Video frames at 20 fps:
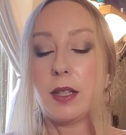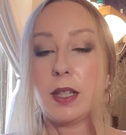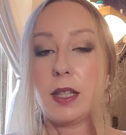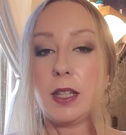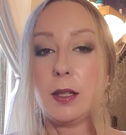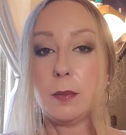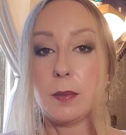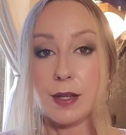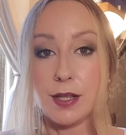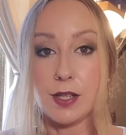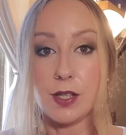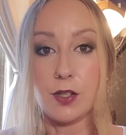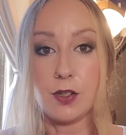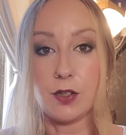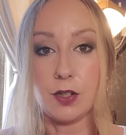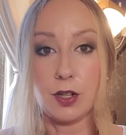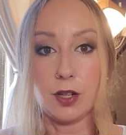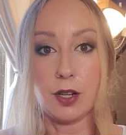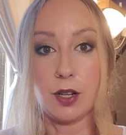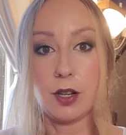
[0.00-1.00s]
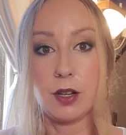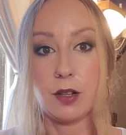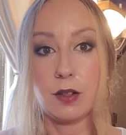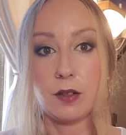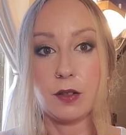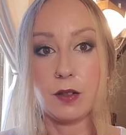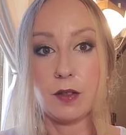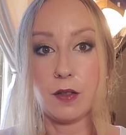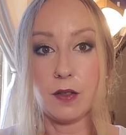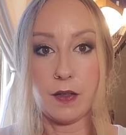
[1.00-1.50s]
he mistook
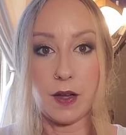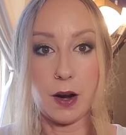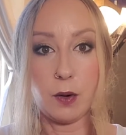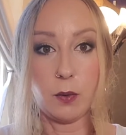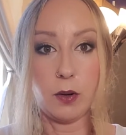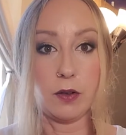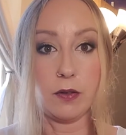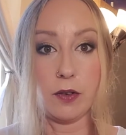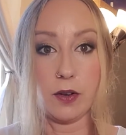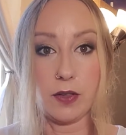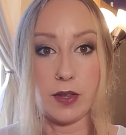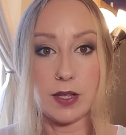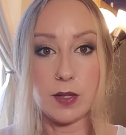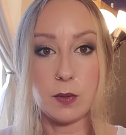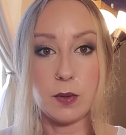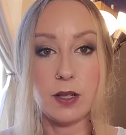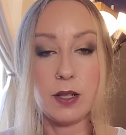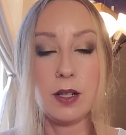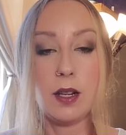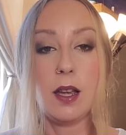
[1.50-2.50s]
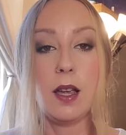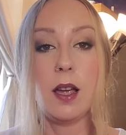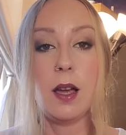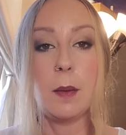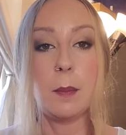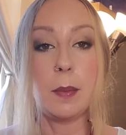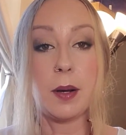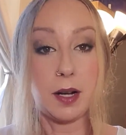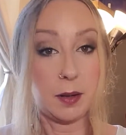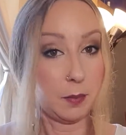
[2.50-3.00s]
that one for this one,
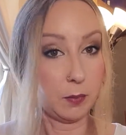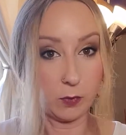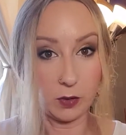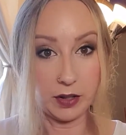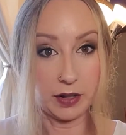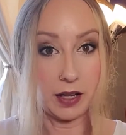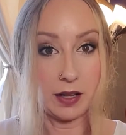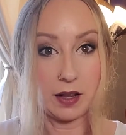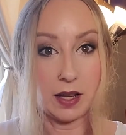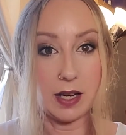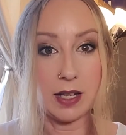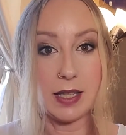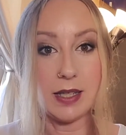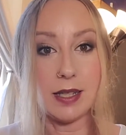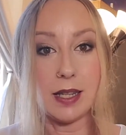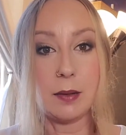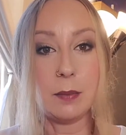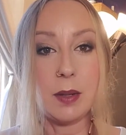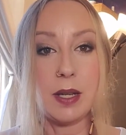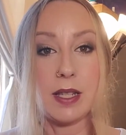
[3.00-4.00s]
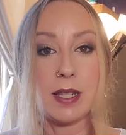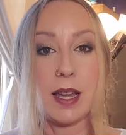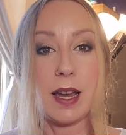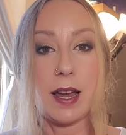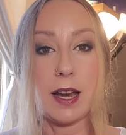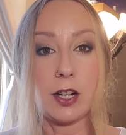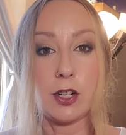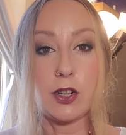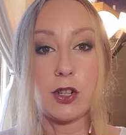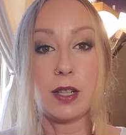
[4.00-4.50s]
but I'm really glad he did because I
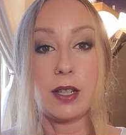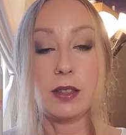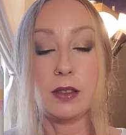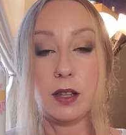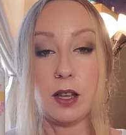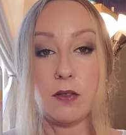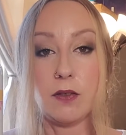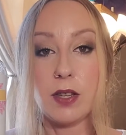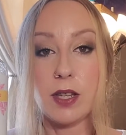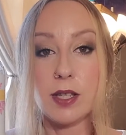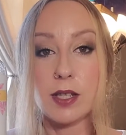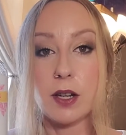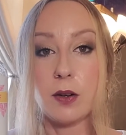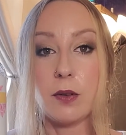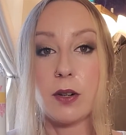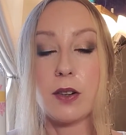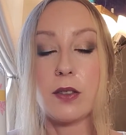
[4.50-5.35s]
actually love this toner.